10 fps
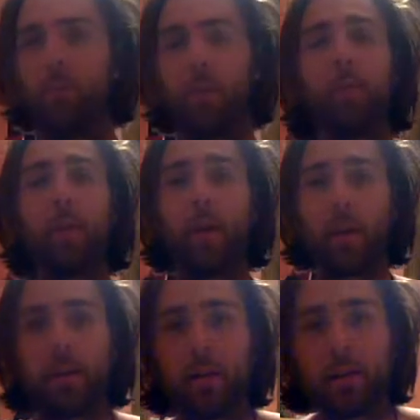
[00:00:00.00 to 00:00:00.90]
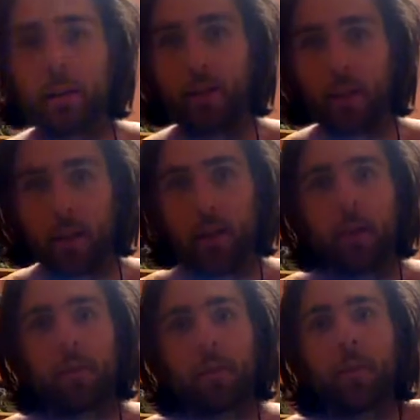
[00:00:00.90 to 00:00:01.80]
pumping it essentially
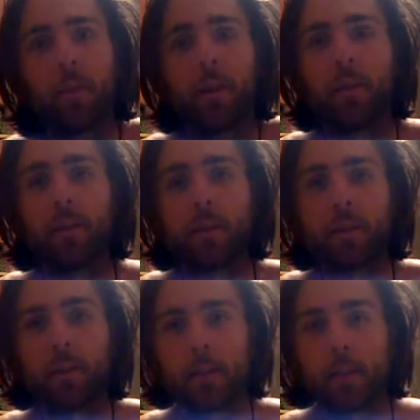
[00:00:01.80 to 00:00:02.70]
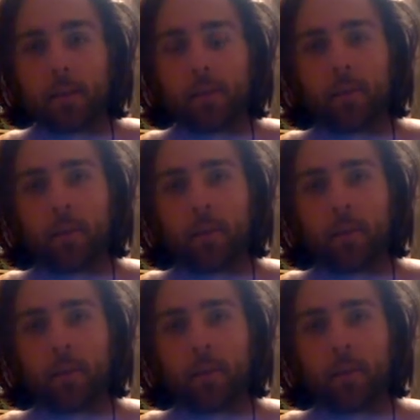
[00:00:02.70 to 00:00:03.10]
in the system,